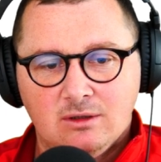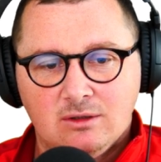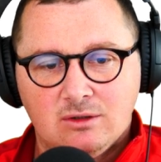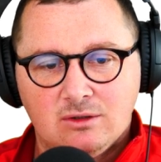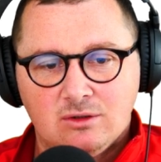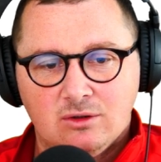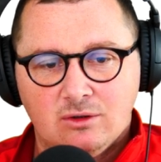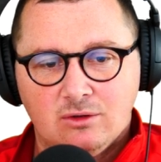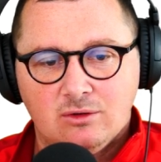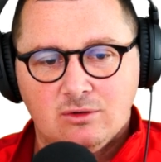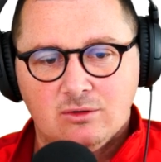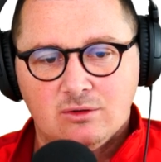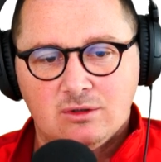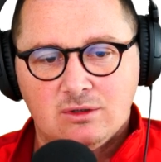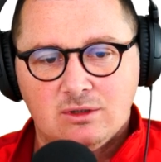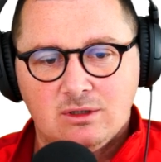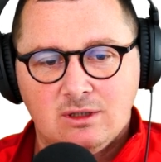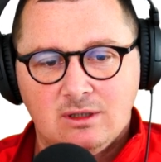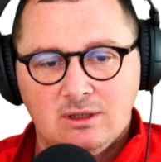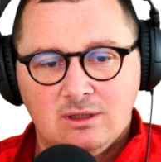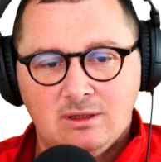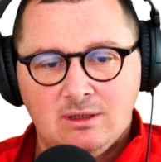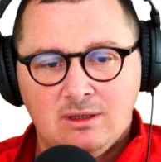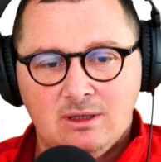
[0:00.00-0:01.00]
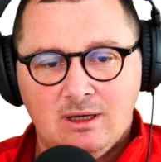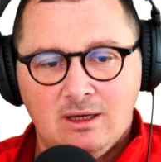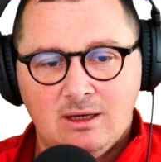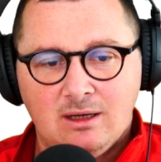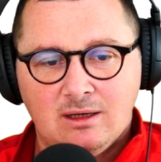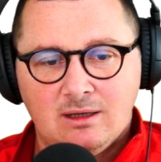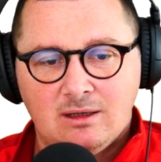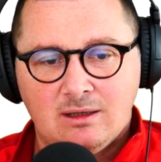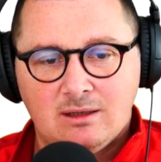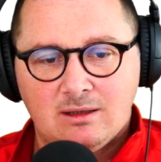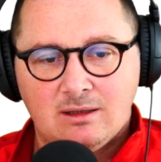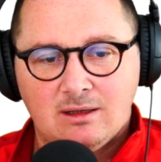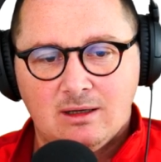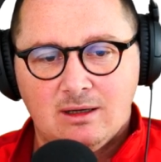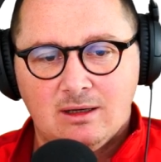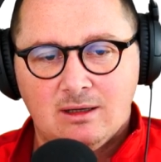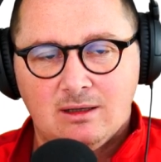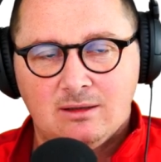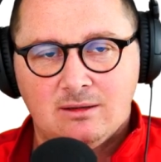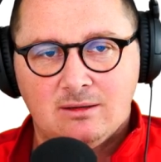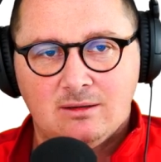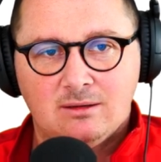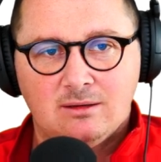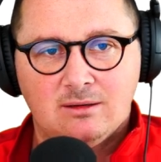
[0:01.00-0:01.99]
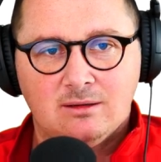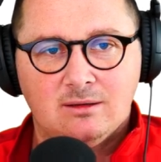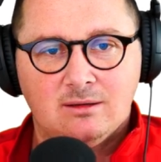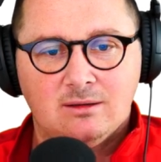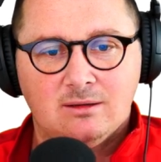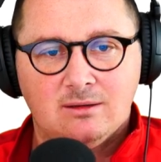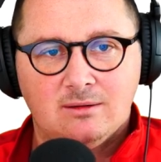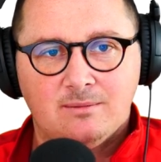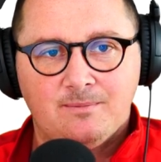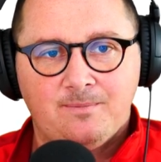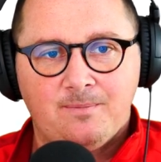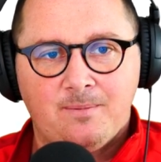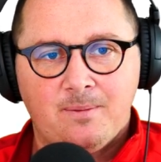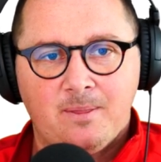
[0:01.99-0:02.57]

So you see they are at uh,